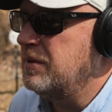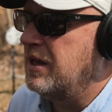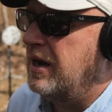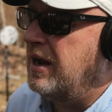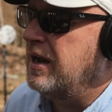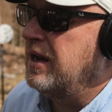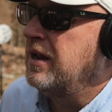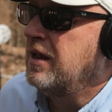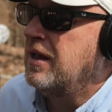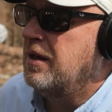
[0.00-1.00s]
to be that high,
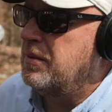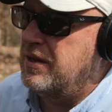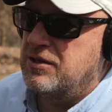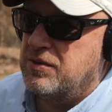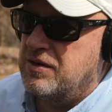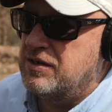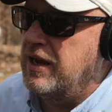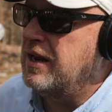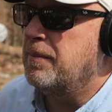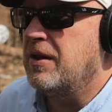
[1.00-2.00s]
but that's what they're
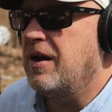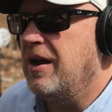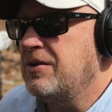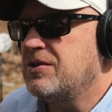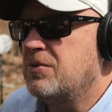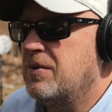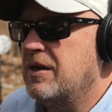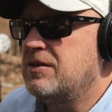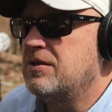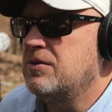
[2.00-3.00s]
saying. But I also
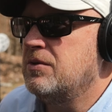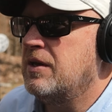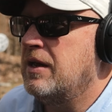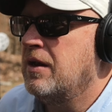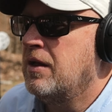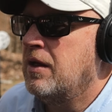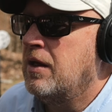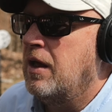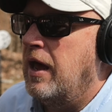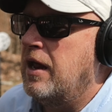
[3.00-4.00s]
read too that
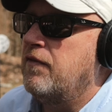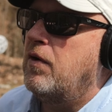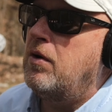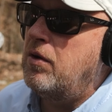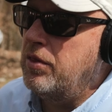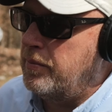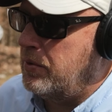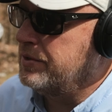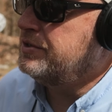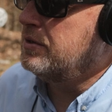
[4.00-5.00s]
out of all the bullets,